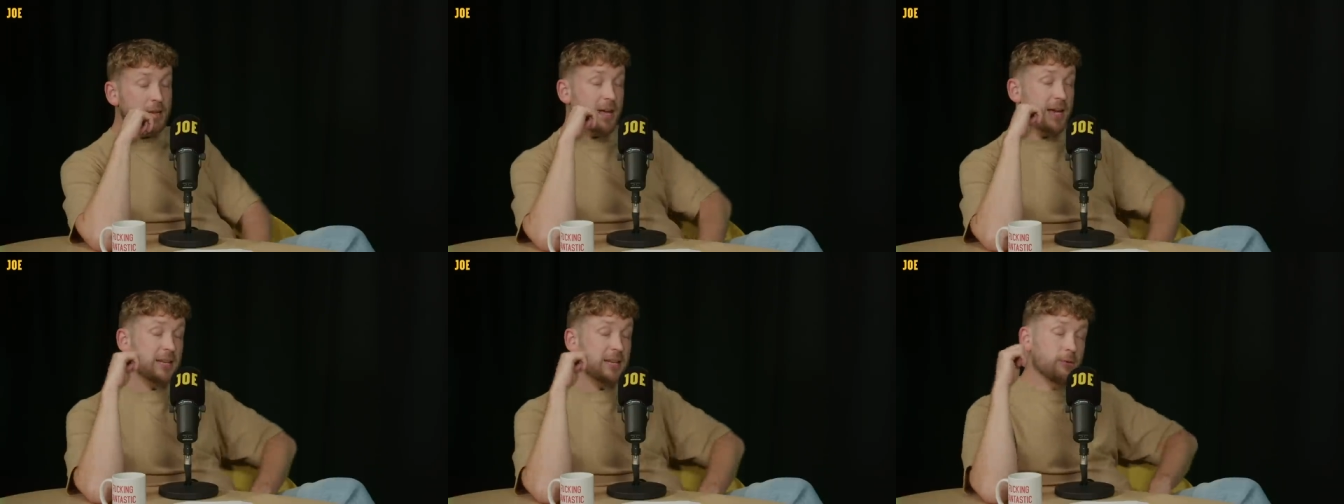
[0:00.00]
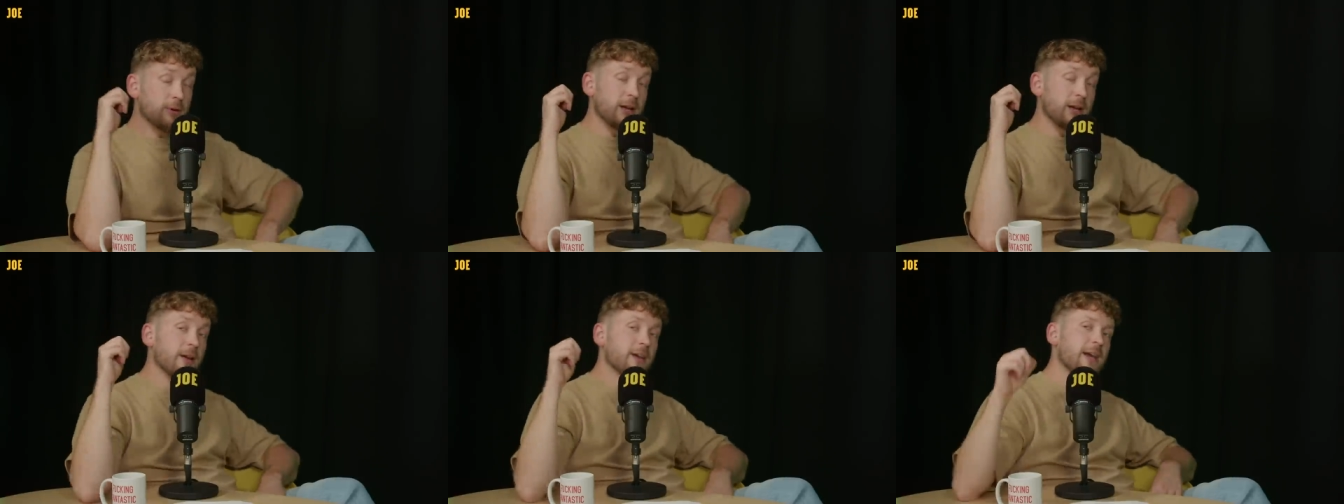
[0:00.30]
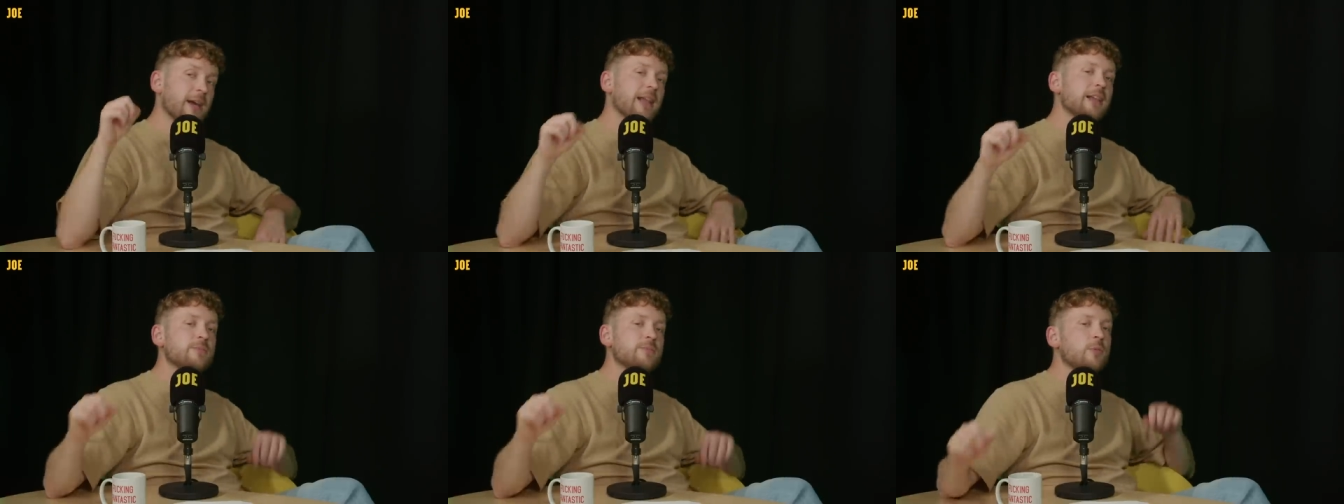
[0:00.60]
Anyway,
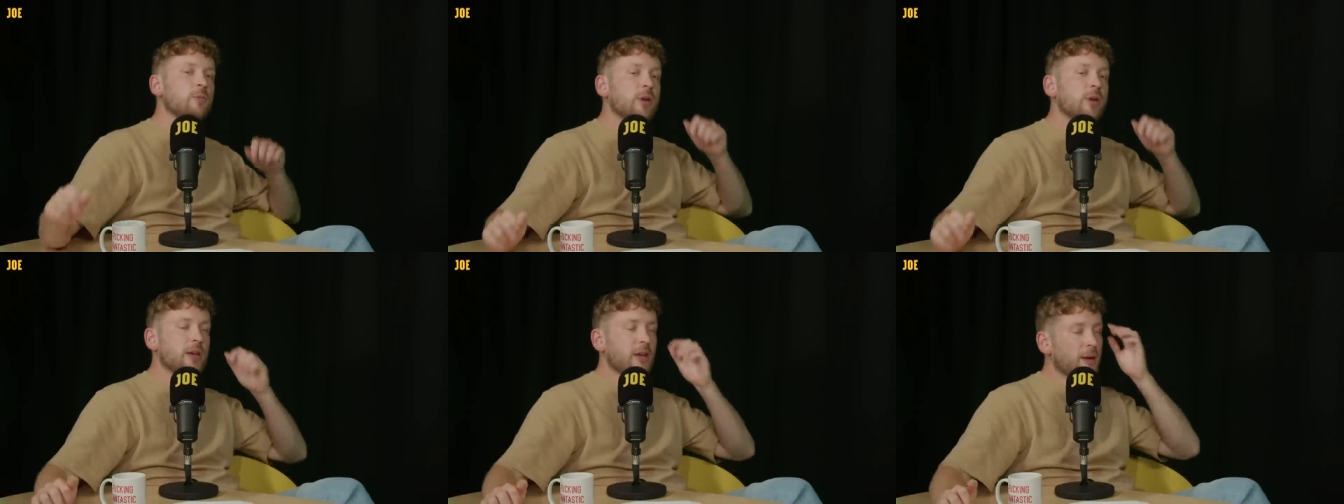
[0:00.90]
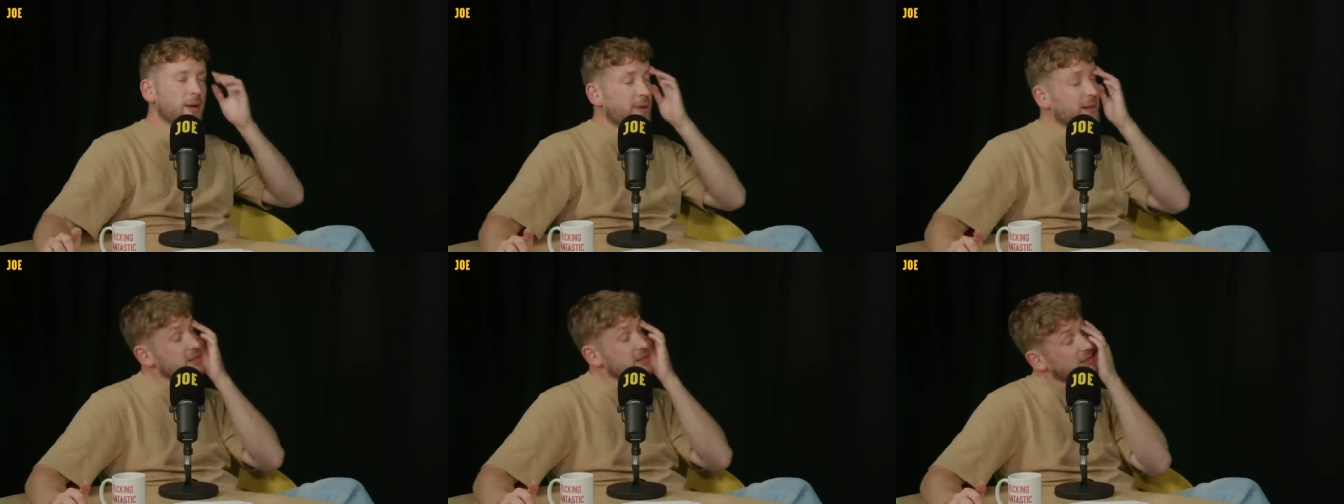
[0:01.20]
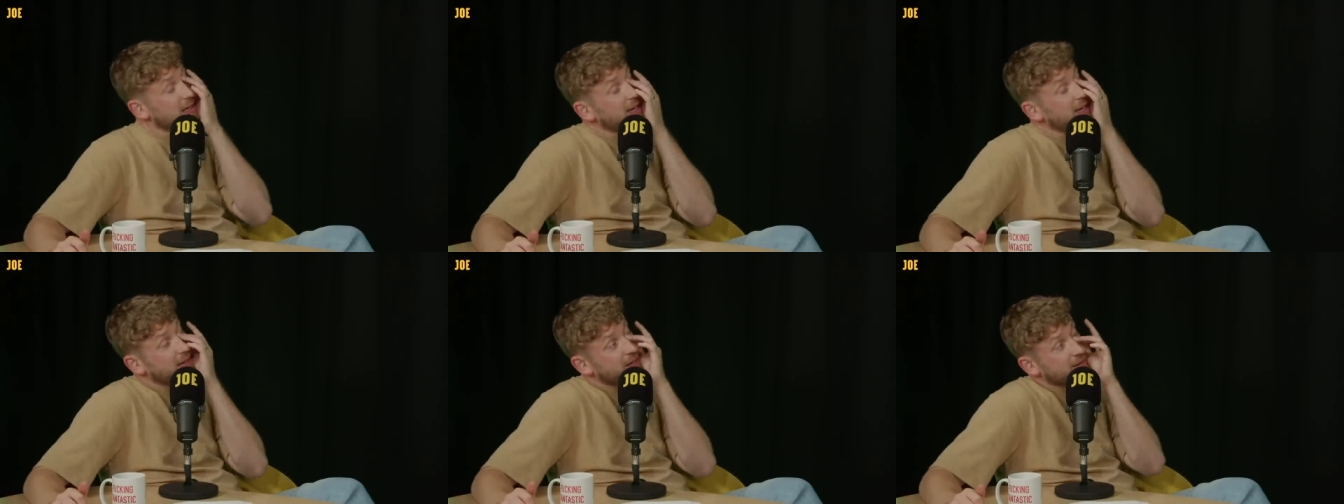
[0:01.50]
okay, we can come back
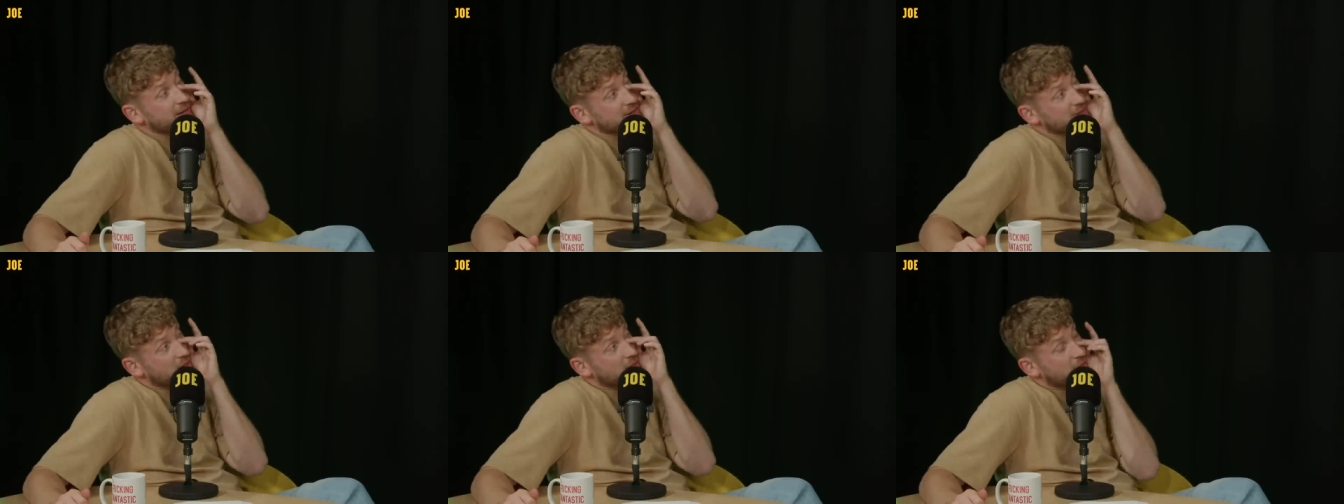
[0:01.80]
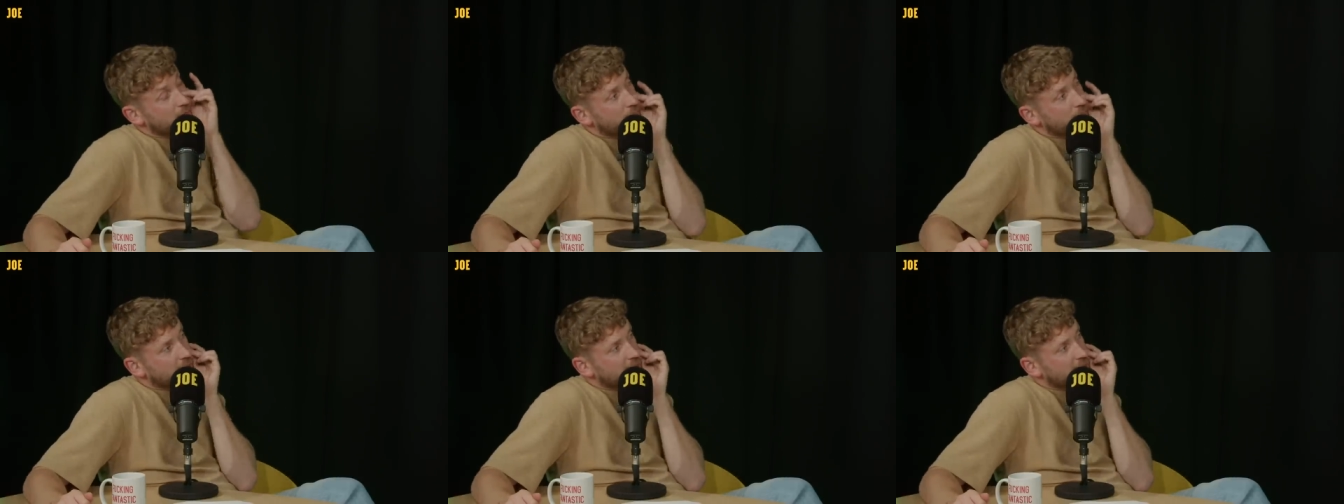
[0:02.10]
to that another time.